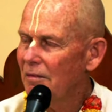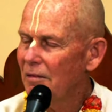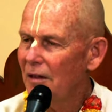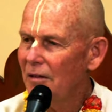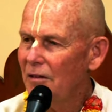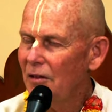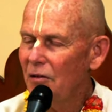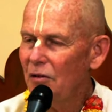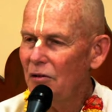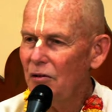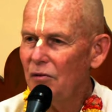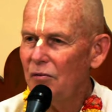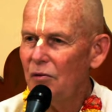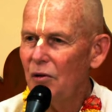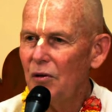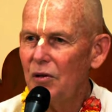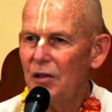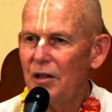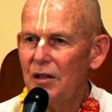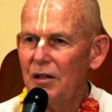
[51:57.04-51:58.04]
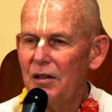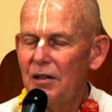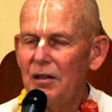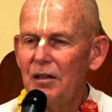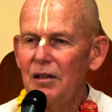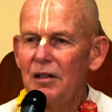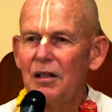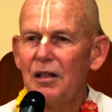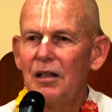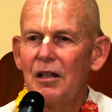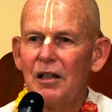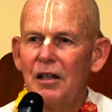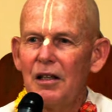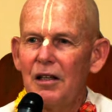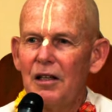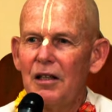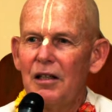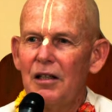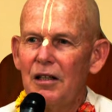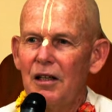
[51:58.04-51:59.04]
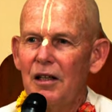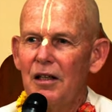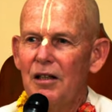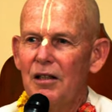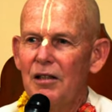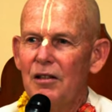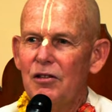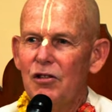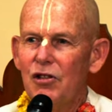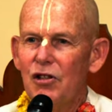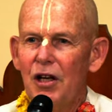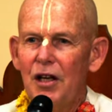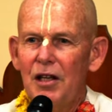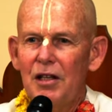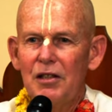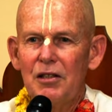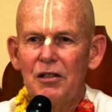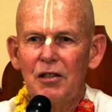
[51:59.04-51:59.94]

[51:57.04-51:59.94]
another devotee, John